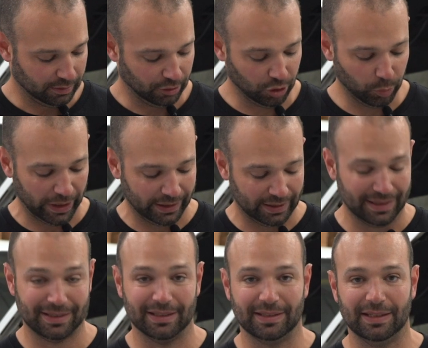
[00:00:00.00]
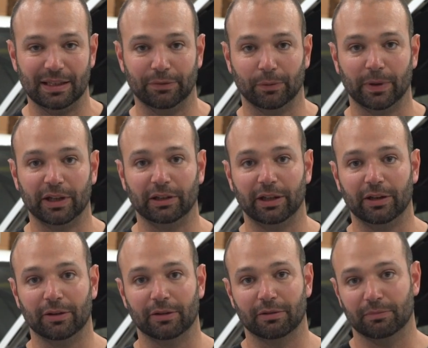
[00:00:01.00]
A good way to test and see if a
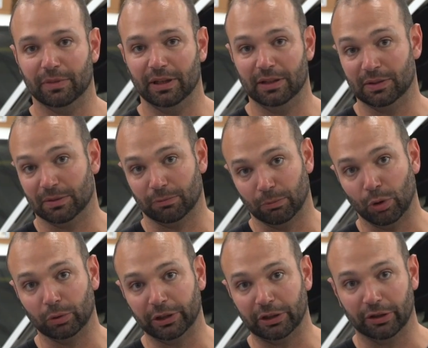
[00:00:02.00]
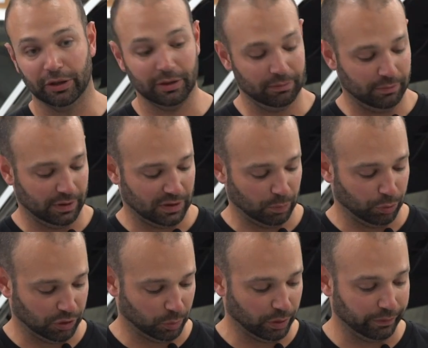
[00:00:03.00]
regulator is remotely good is to
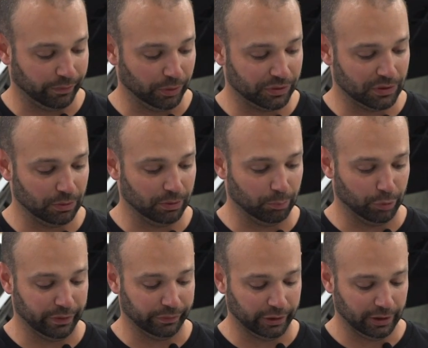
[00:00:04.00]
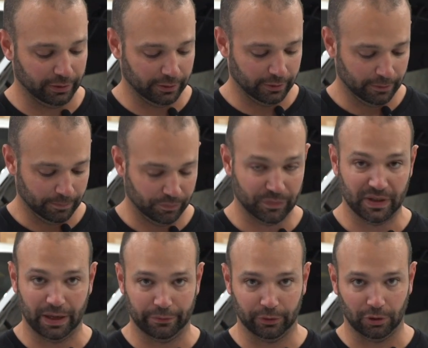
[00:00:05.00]
put 12 volts to it briefly,
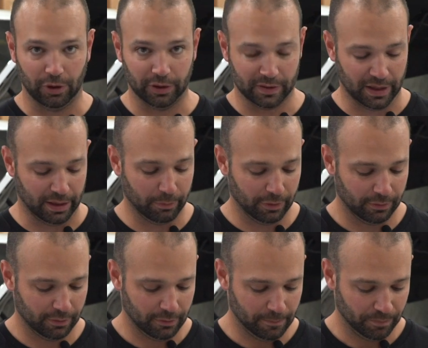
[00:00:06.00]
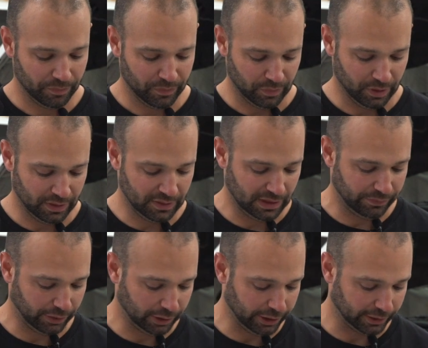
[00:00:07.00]
not for a long time, and see
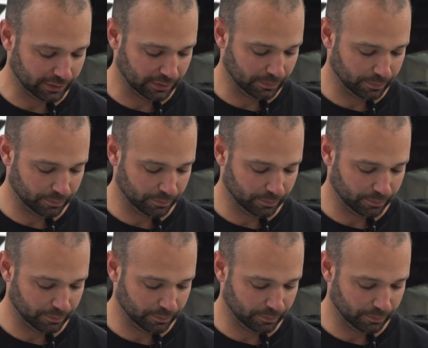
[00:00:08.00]
if it clicks.